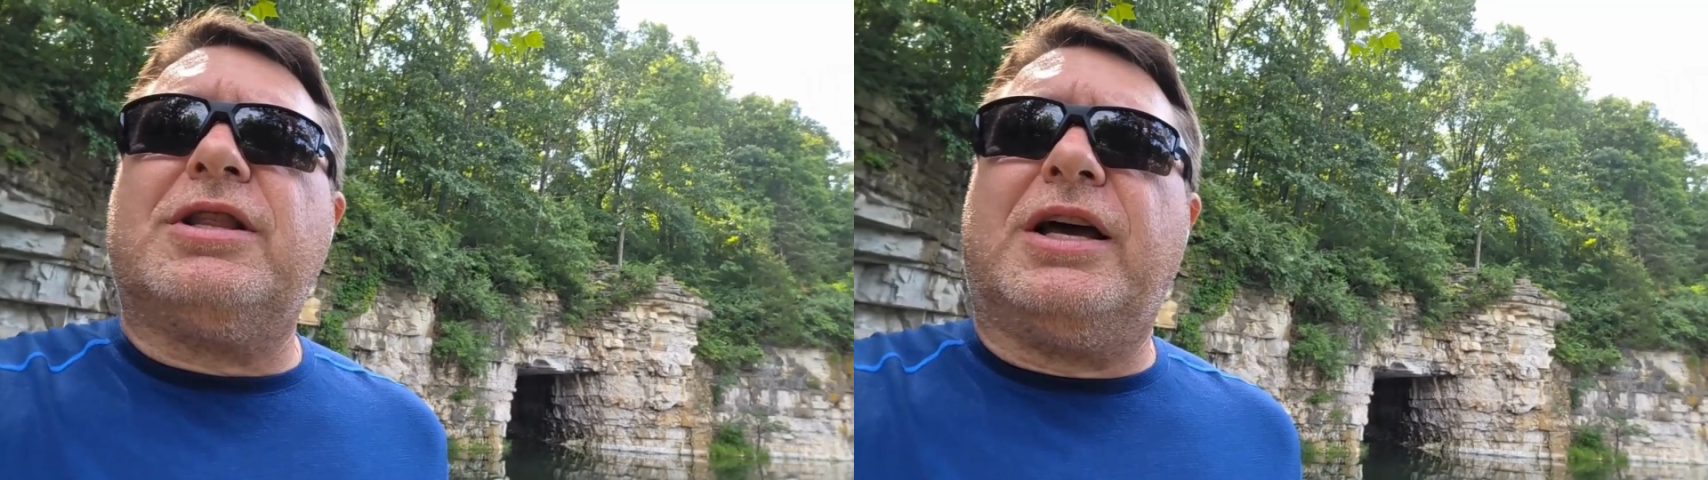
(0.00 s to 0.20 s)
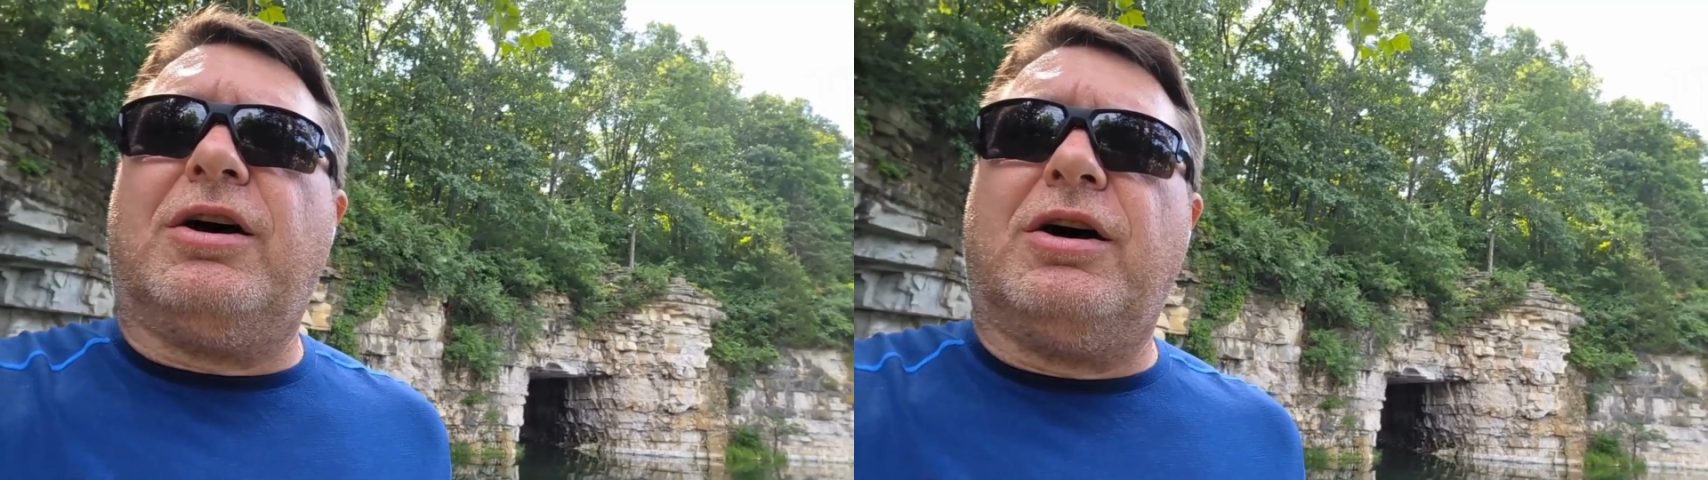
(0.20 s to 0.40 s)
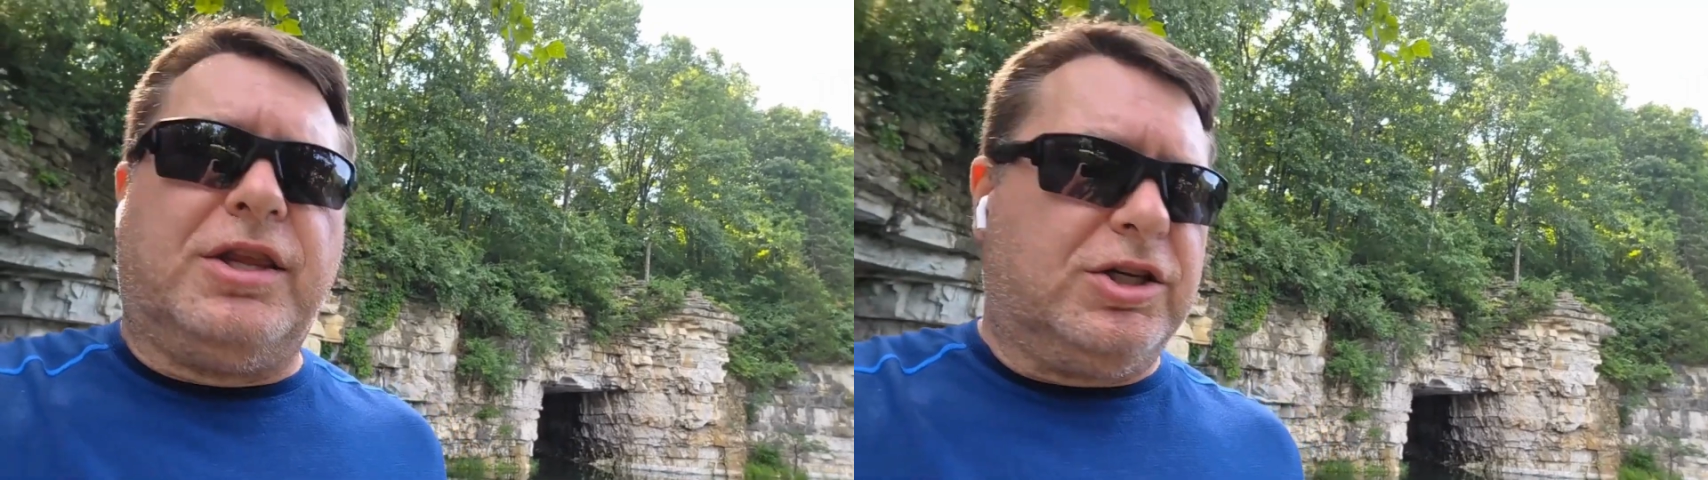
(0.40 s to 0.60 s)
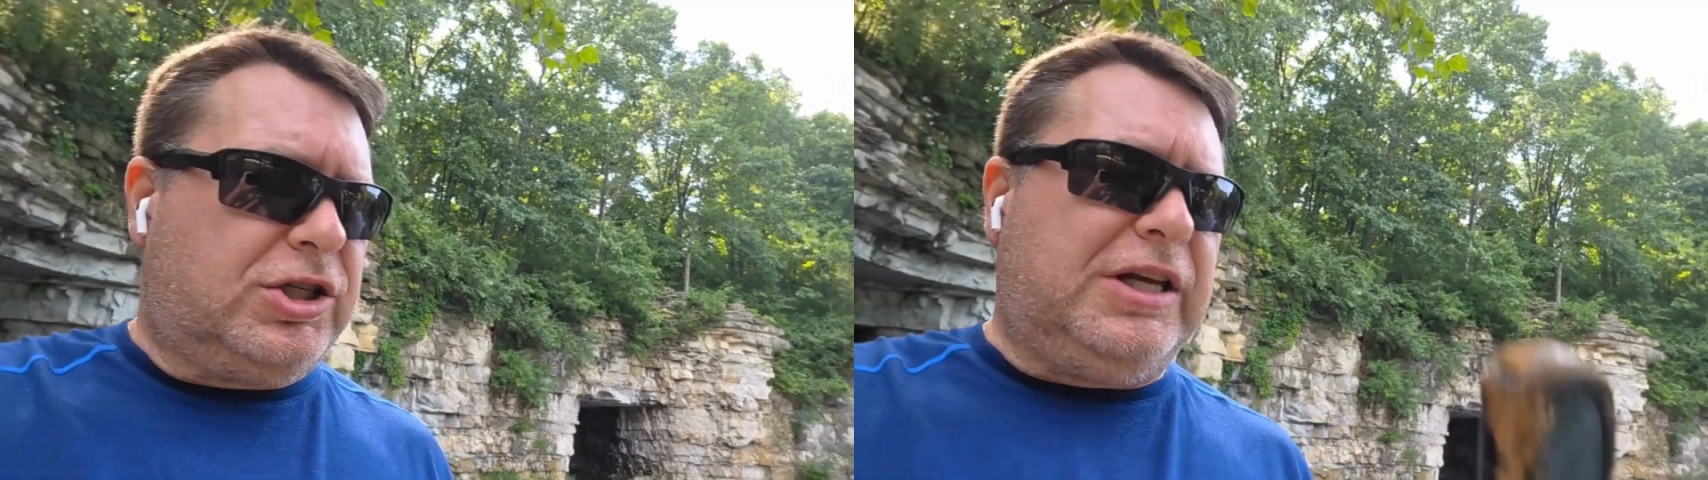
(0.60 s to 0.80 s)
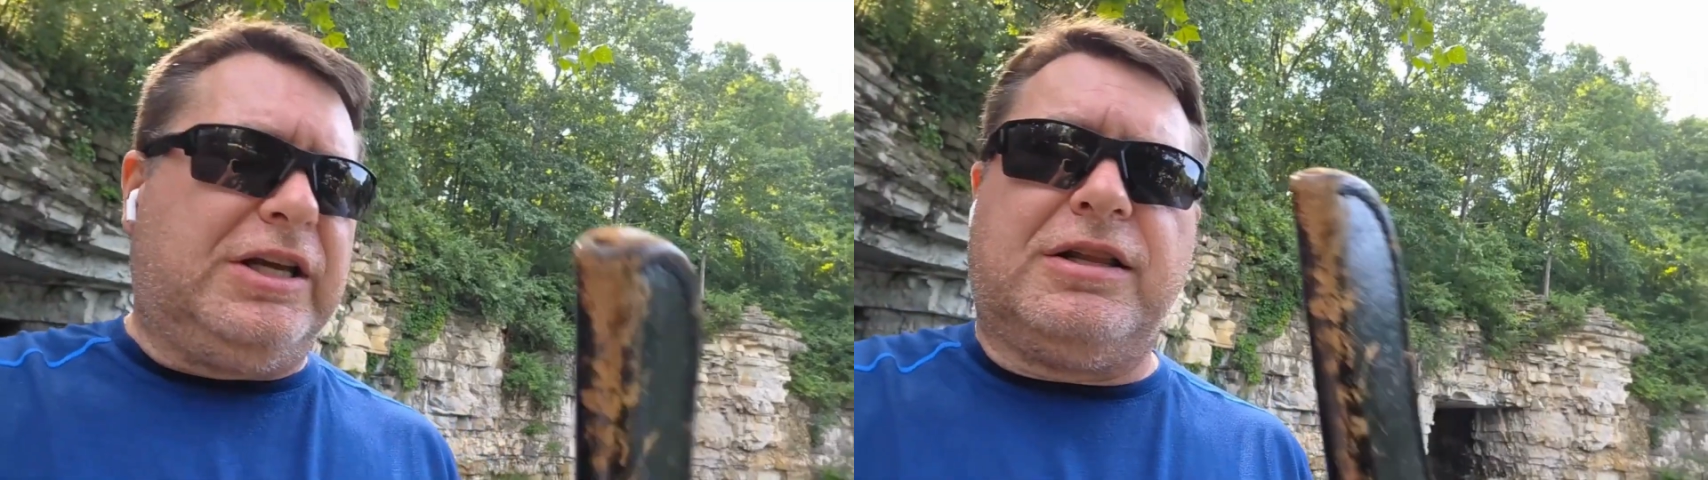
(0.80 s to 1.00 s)
that on the
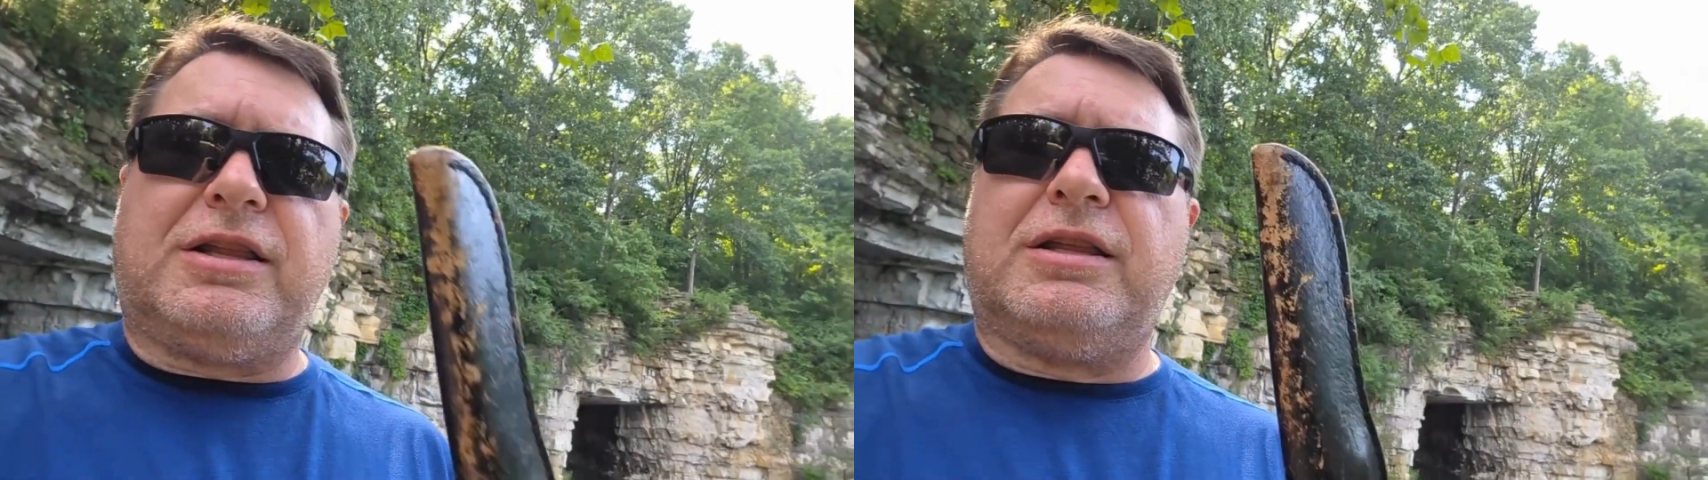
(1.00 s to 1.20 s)
sheath,